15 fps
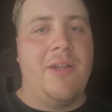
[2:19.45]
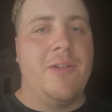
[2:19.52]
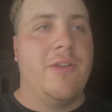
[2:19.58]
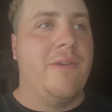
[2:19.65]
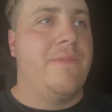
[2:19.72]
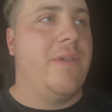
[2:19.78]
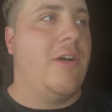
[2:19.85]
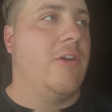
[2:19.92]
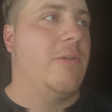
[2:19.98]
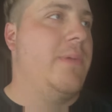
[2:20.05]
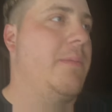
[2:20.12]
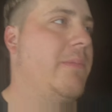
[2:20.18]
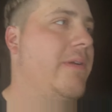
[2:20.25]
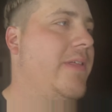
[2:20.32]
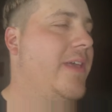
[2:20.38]
don't know if y'all
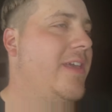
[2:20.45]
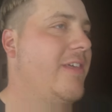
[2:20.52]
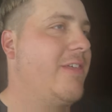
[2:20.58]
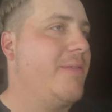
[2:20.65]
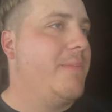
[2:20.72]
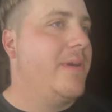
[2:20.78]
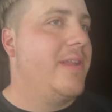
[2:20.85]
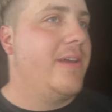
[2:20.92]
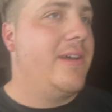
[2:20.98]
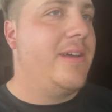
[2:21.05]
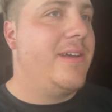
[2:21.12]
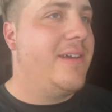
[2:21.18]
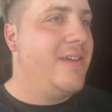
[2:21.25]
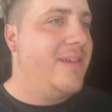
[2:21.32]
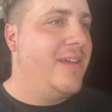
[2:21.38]
remember this, but
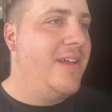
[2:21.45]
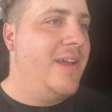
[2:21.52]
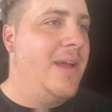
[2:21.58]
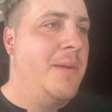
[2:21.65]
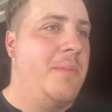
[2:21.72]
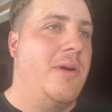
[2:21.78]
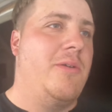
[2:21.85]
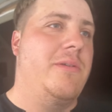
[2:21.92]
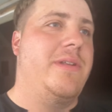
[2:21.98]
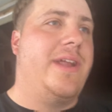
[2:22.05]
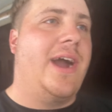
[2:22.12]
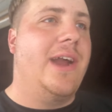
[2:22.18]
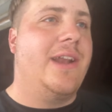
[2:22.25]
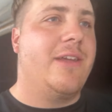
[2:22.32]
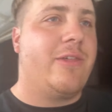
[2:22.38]
uh, my old
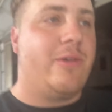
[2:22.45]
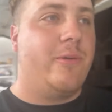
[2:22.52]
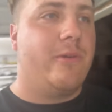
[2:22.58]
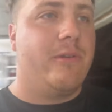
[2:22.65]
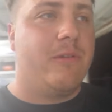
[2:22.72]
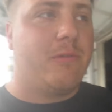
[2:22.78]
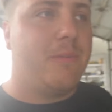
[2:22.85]
dinosaurs,